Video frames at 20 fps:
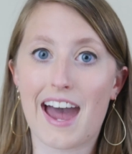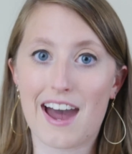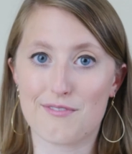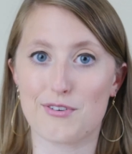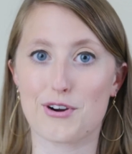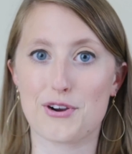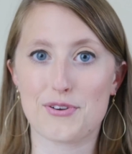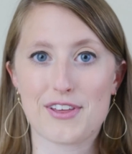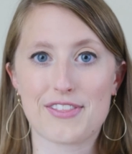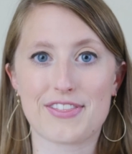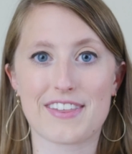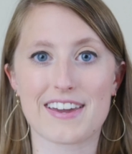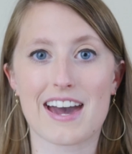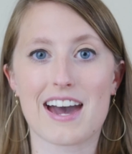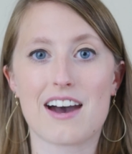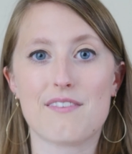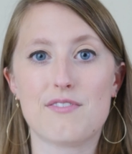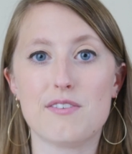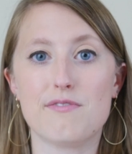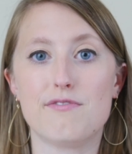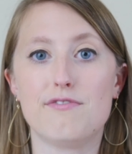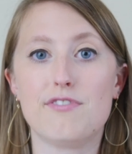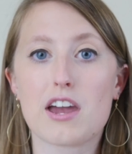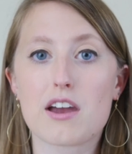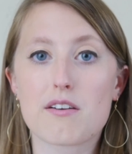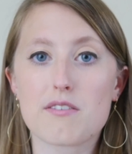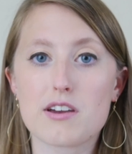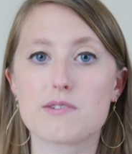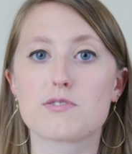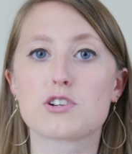ever that they have a
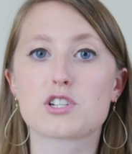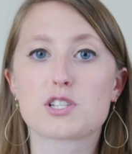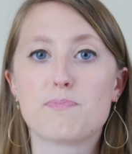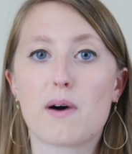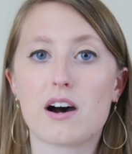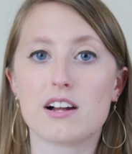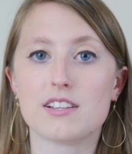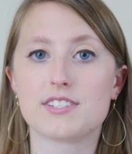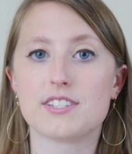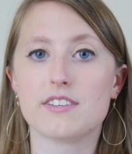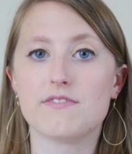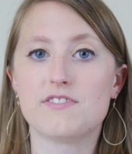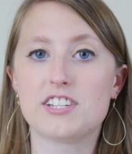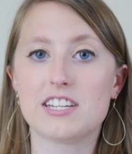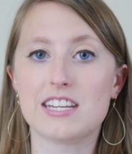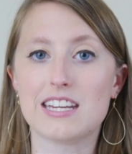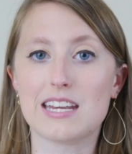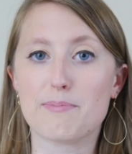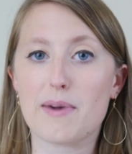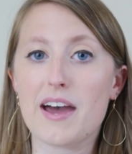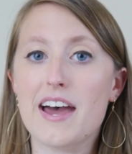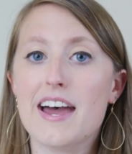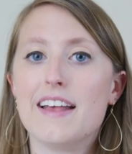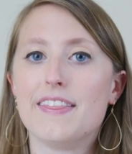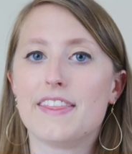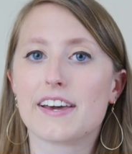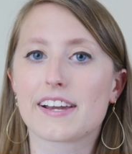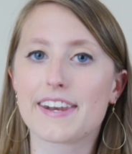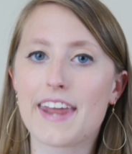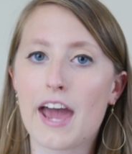very responsive team
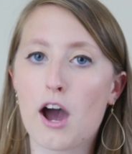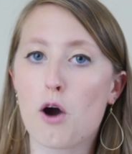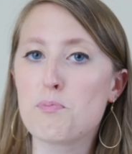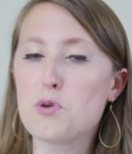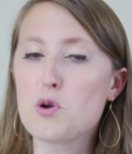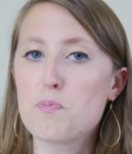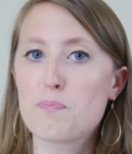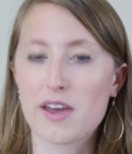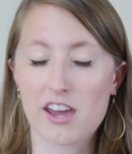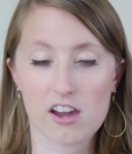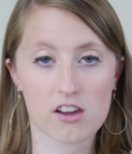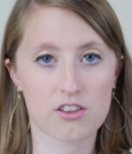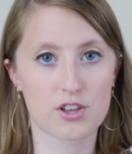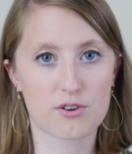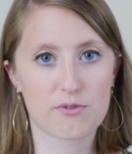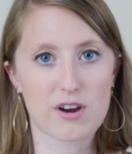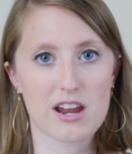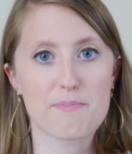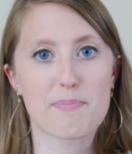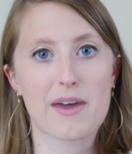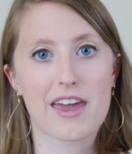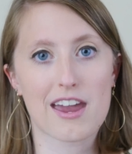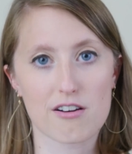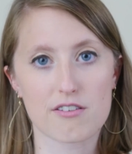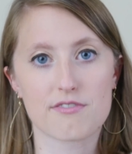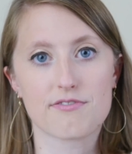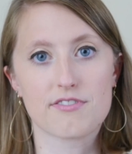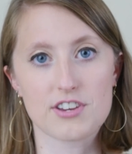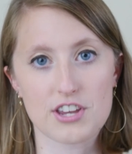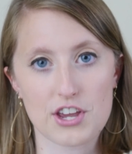that can help you pick the right
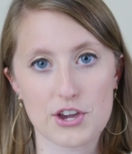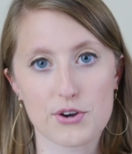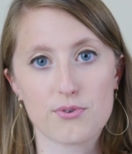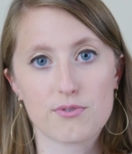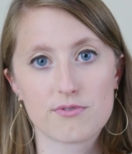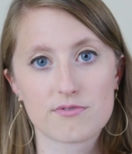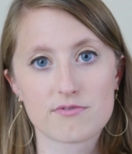pair for you.